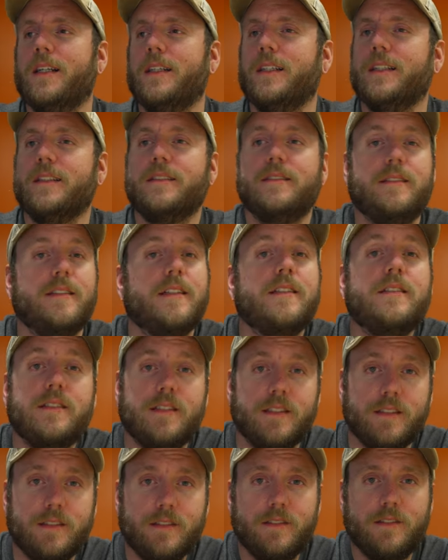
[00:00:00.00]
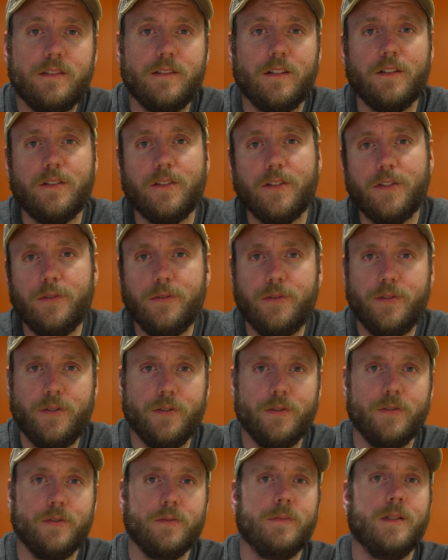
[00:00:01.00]
existence on
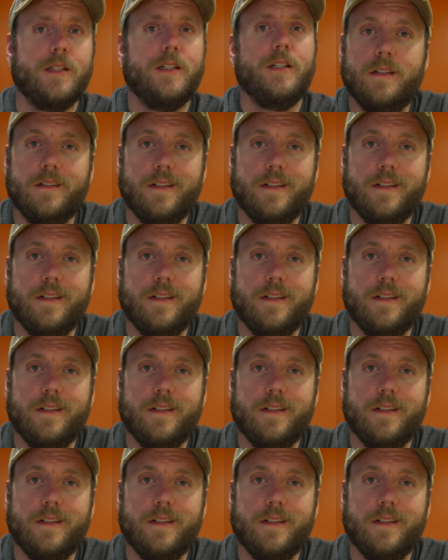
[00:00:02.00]
YouTube.